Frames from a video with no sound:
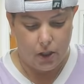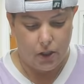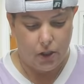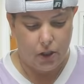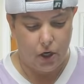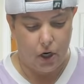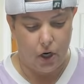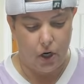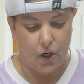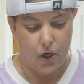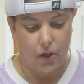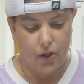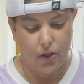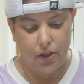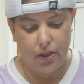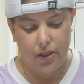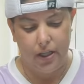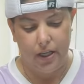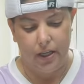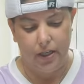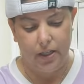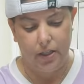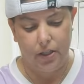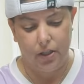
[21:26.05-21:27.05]
turns
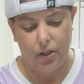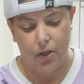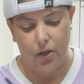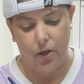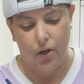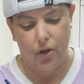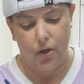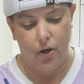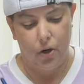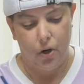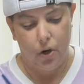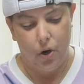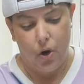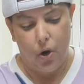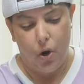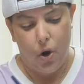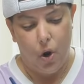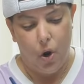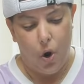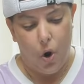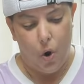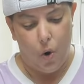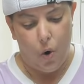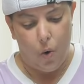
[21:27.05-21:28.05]
this
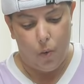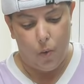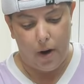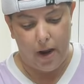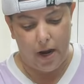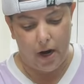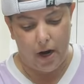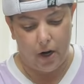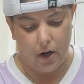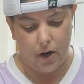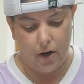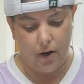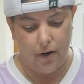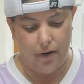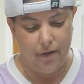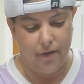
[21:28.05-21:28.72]
weird,